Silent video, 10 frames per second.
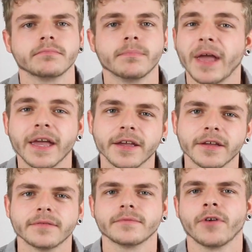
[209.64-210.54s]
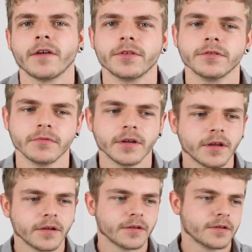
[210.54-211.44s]
make it rather than
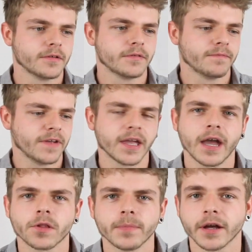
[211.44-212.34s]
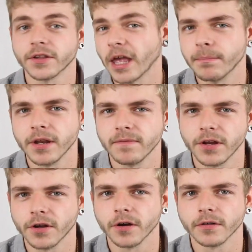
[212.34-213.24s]
think it has to be like a 10-minute
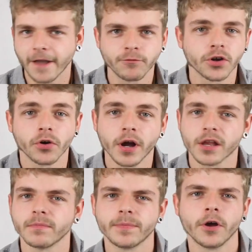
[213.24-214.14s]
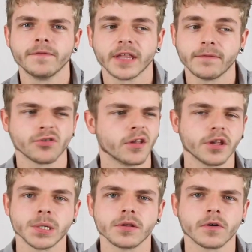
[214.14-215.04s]
video. Every cut has to be perfect, every
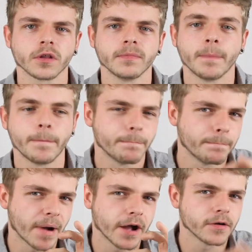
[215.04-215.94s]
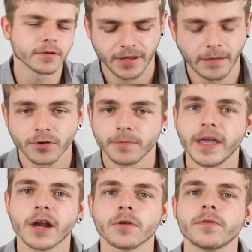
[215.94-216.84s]
transition's got to be bang on. I'm just gonna
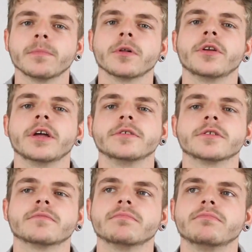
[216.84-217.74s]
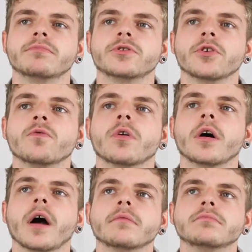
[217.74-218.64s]
make stuff and upload it and just do
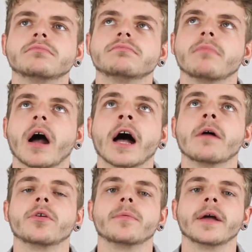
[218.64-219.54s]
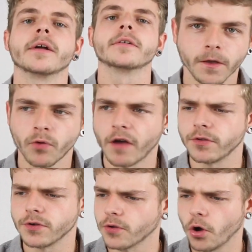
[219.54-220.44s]
what I want to make, rather
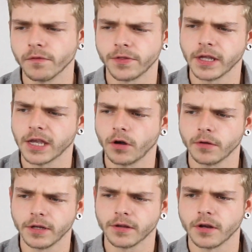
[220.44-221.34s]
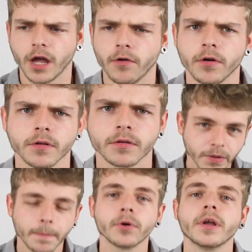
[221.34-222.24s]
than just overthinking all these scenarios.
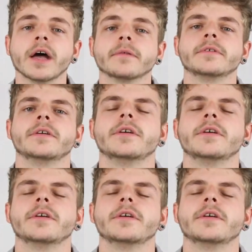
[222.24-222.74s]
But yeah,